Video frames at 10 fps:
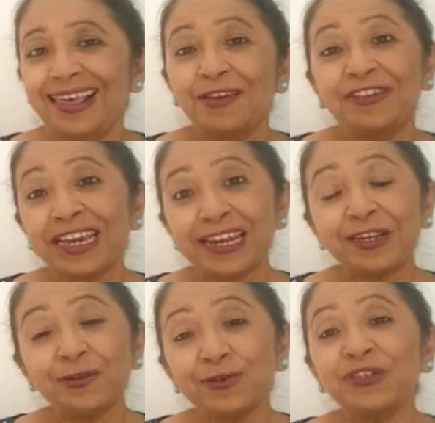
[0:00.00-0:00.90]
We can
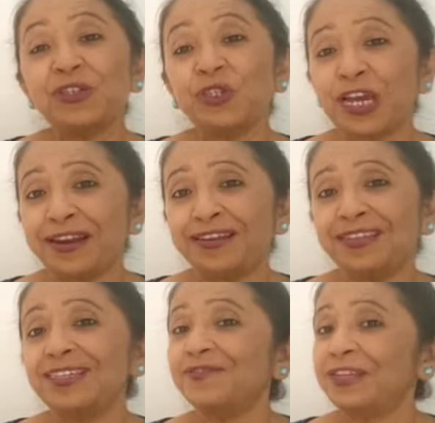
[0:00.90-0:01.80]
use
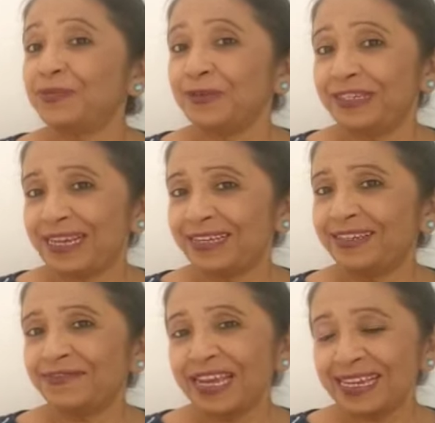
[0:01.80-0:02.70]
gerunds with
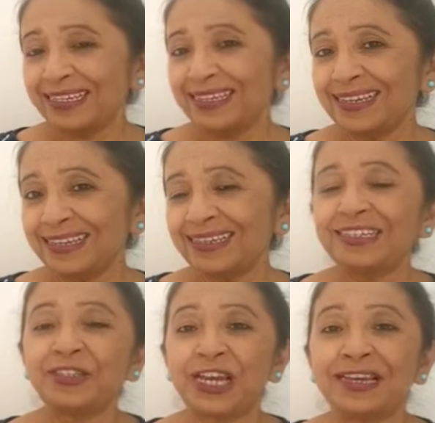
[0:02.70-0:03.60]
possessive cases
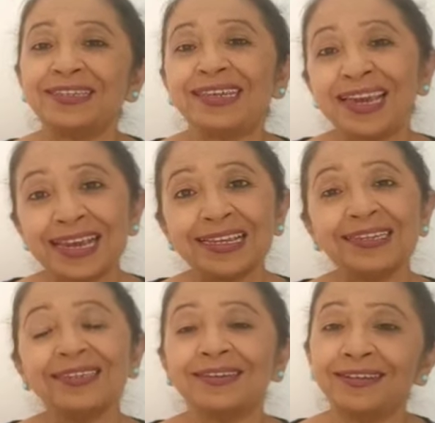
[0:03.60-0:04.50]
such as
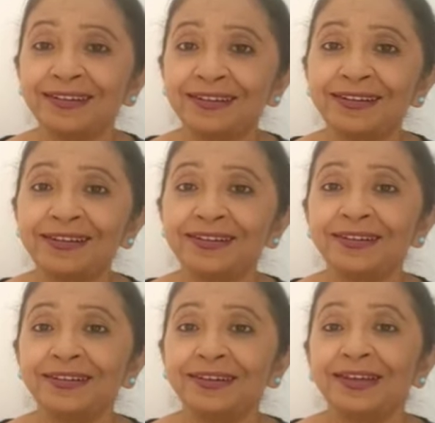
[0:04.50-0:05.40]
his, her,
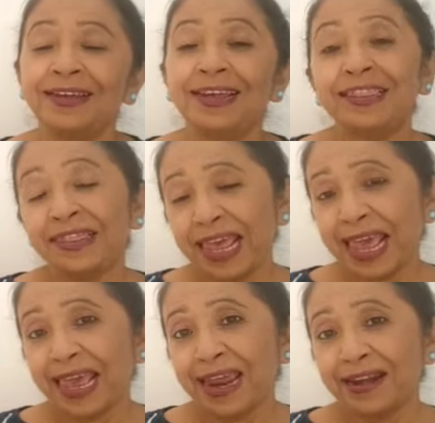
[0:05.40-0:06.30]

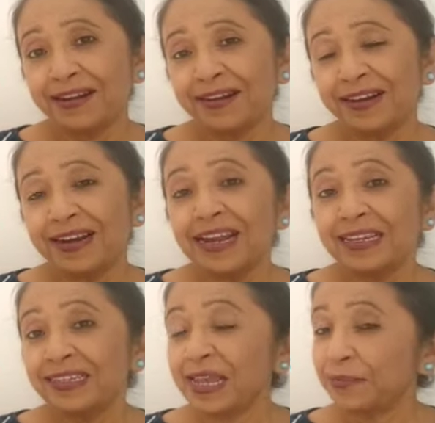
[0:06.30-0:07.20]
their,
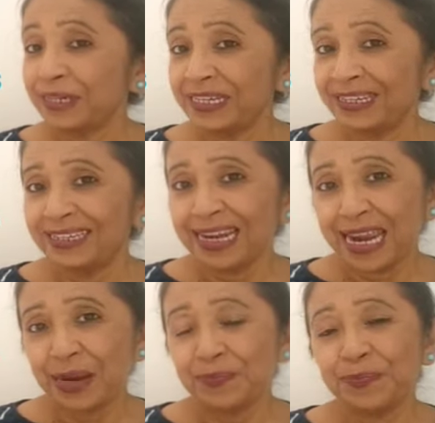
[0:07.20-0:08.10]
somebody's
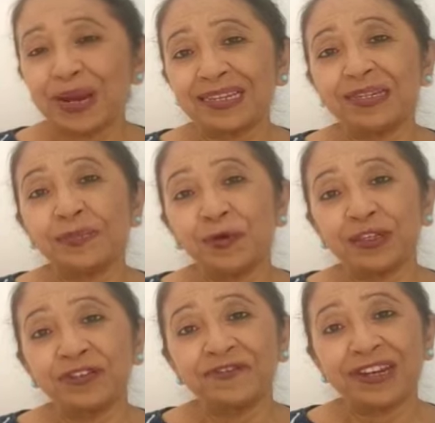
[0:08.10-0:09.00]
name plus
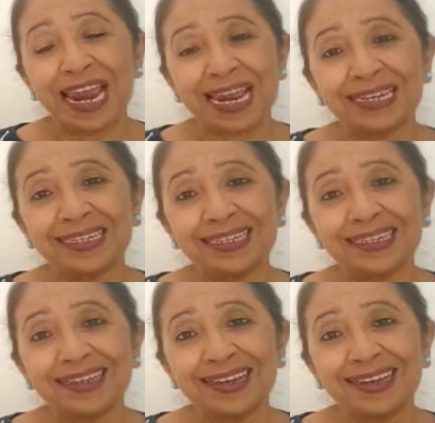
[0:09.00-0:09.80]
apostrophe s.